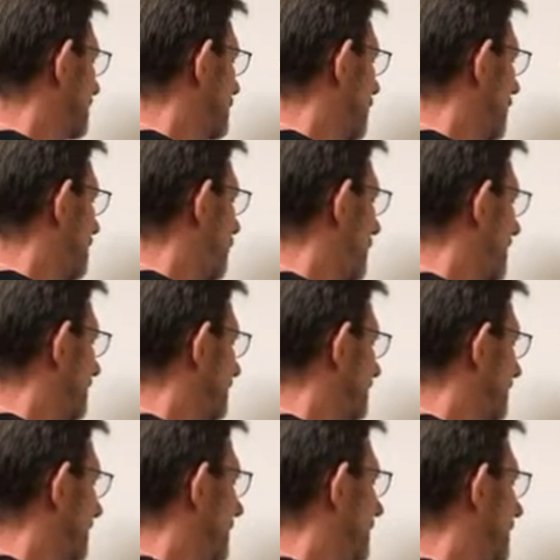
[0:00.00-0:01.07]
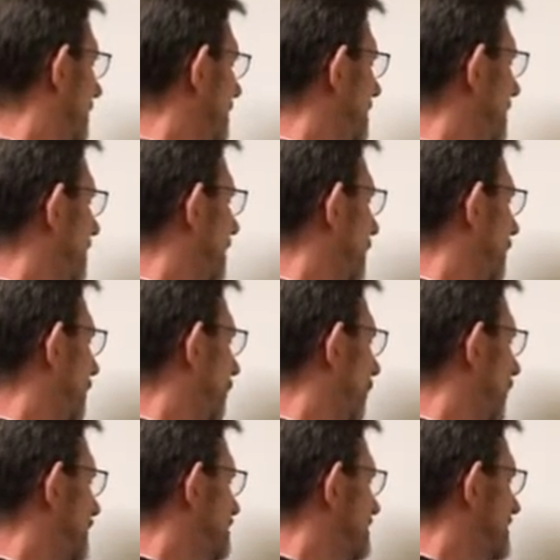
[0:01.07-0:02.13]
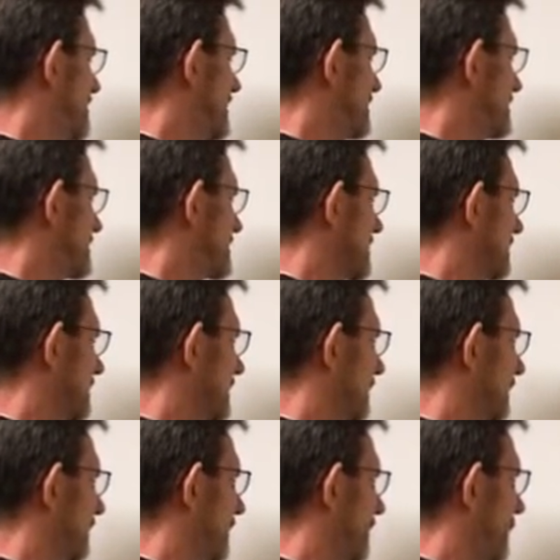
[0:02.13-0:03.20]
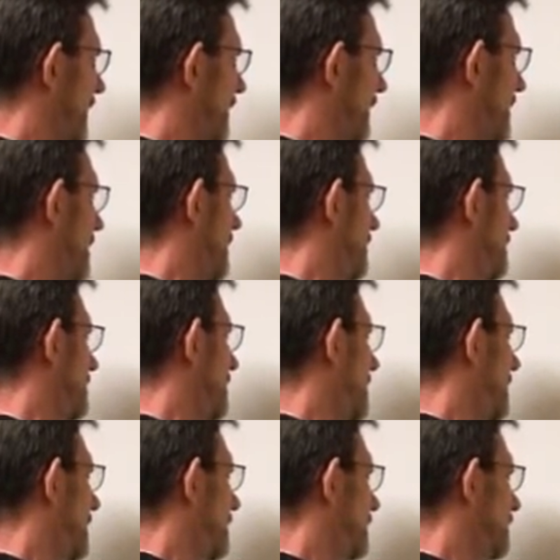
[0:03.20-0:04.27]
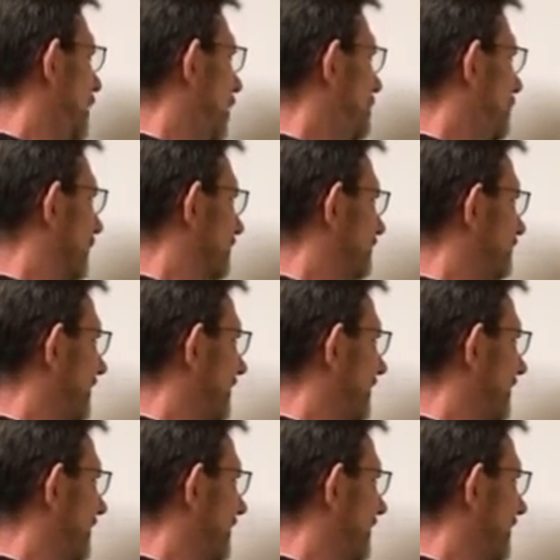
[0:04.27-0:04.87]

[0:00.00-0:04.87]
some more points. And then there were worksheets as the term went on, and notebook